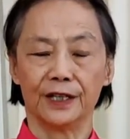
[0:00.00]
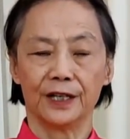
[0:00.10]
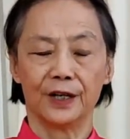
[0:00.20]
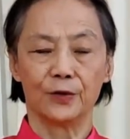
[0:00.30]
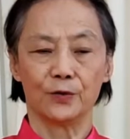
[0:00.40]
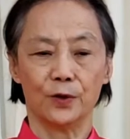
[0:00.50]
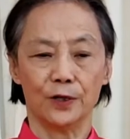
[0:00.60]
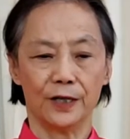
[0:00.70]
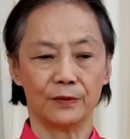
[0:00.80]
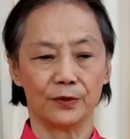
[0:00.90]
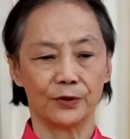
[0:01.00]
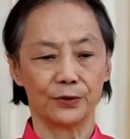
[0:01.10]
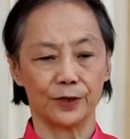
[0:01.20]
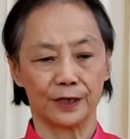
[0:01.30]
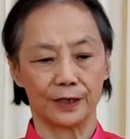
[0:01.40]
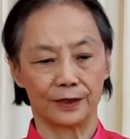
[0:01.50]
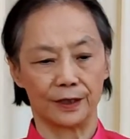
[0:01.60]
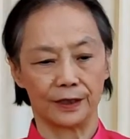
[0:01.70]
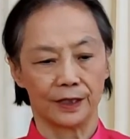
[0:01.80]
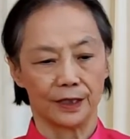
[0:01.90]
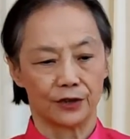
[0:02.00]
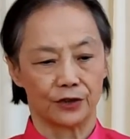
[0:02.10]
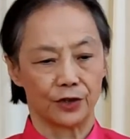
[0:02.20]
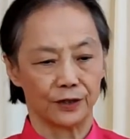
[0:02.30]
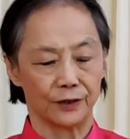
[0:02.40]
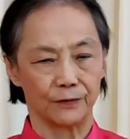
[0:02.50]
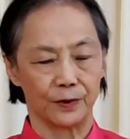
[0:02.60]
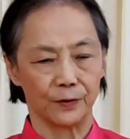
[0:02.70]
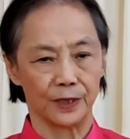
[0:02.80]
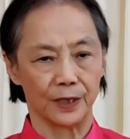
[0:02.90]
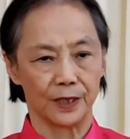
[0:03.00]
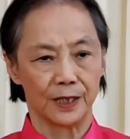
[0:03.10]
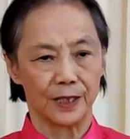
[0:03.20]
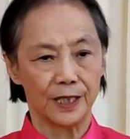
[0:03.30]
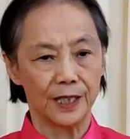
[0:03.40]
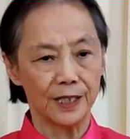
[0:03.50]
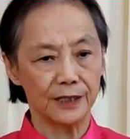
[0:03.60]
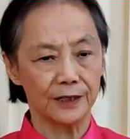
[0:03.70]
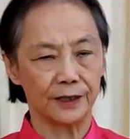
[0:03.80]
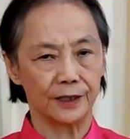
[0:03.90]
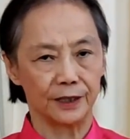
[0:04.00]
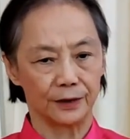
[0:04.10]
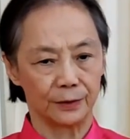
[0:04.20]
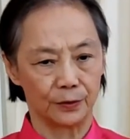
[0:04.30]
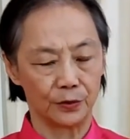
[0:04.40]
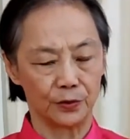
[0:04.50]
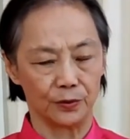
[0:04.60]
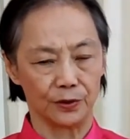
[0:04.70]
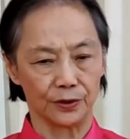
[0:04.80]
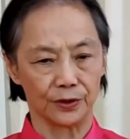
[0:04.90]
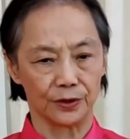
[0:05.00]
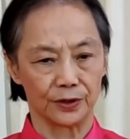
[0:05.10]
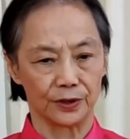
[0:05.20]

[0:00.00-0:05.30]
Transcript: And what I'm doing is starting from the easy movements.